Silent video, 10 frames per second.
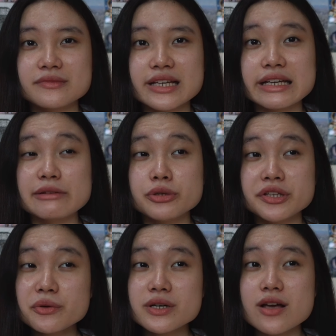it really
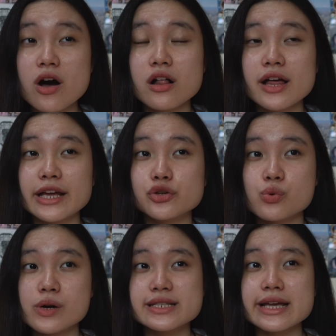was all a
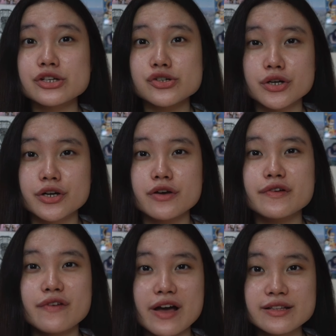twist and turn of
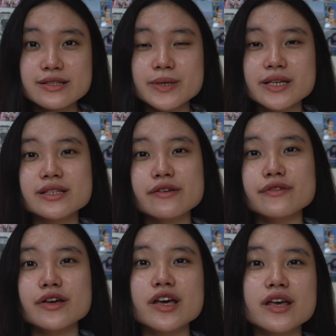events, because if
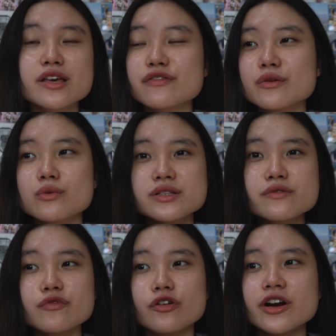it wasn't
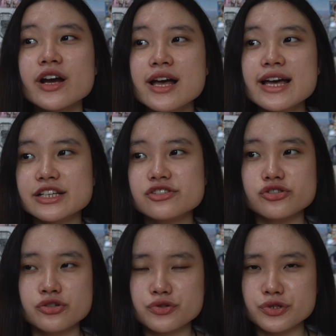for
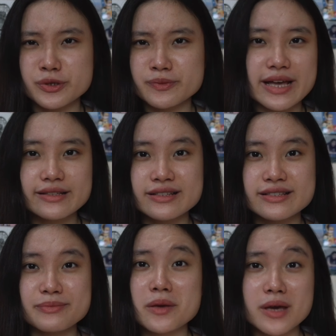external circumstances,
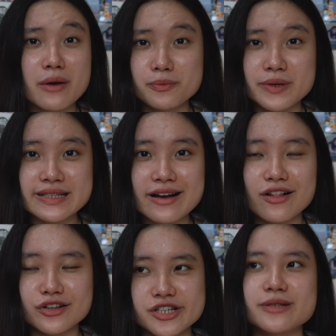maybe I would pick
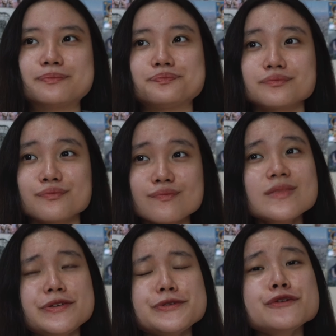psychology.
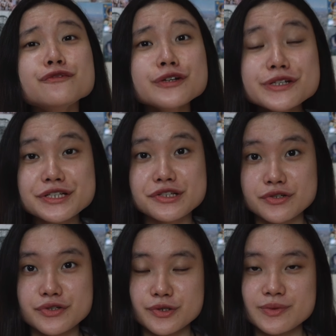So the first external
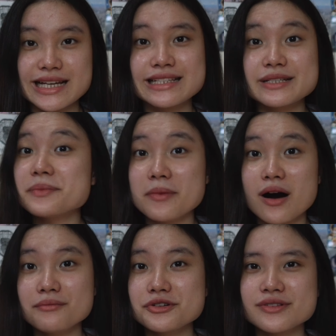circumstance is my
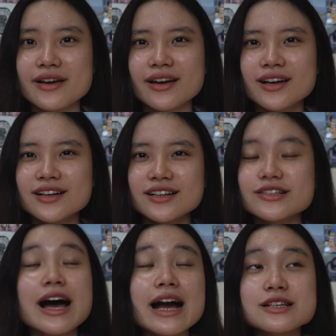mom. She was like, so
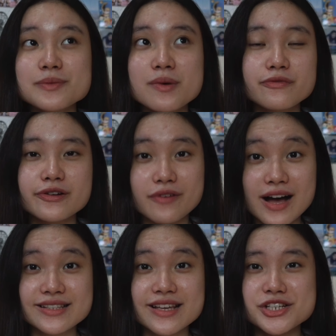I asked my mom for
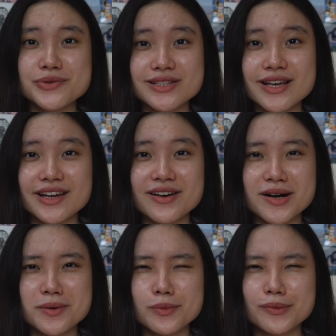advice, and she was like,
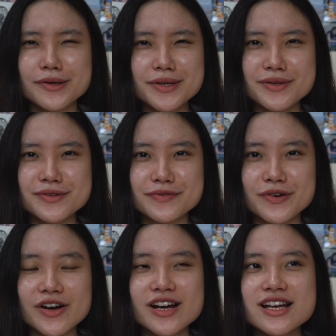what are you gonna use it
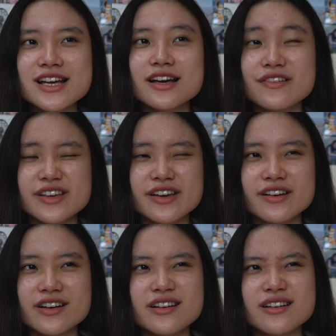for? I was like,
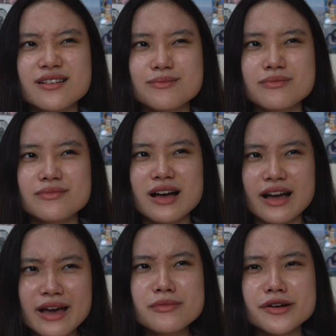I
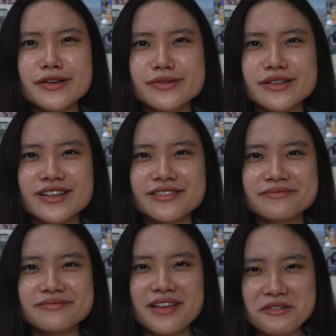am gonna use it.
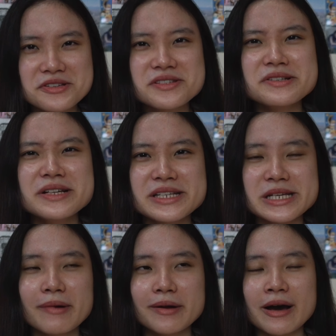I was still like
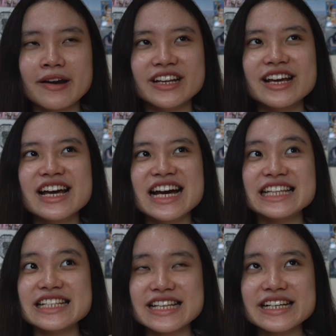stubborn about it. And
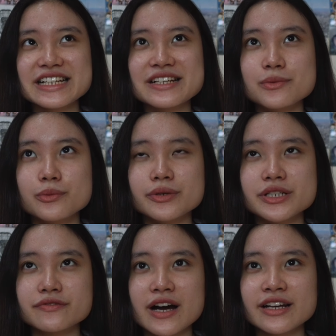then second, we were
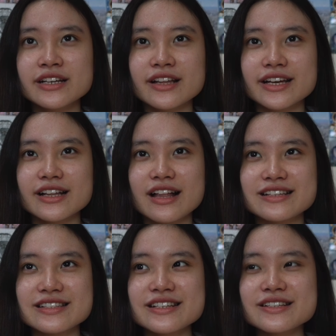dividing like
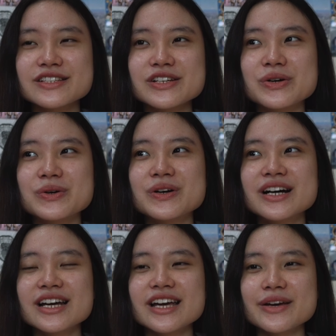classes, so
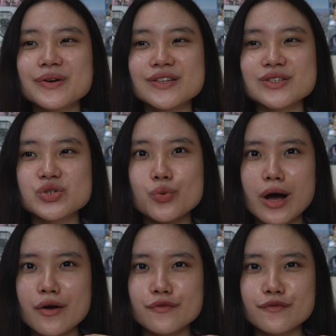it was
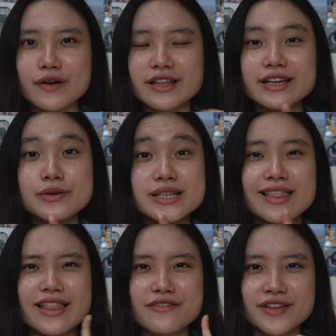12, I think it was
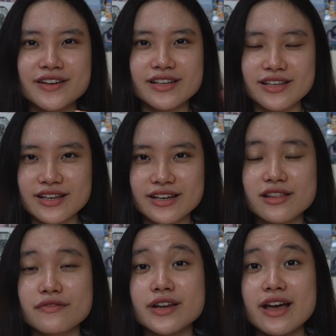11E and
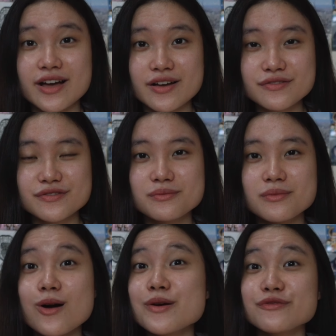11F.
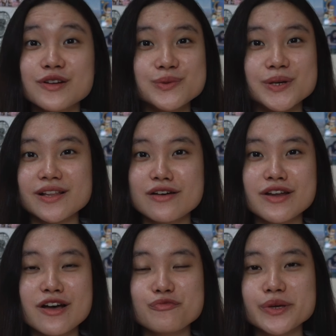All my friends were in
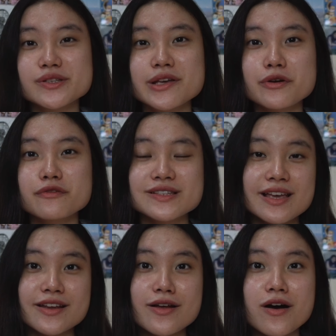11F because they were
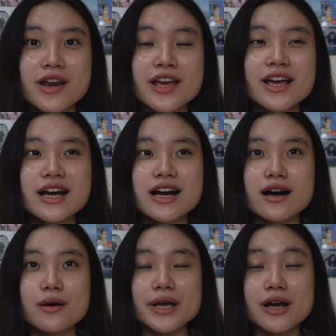fixated on
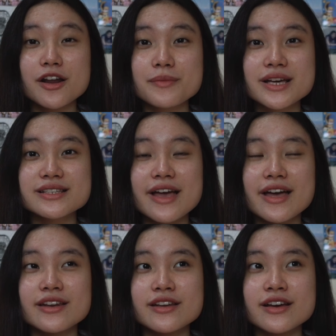economics, and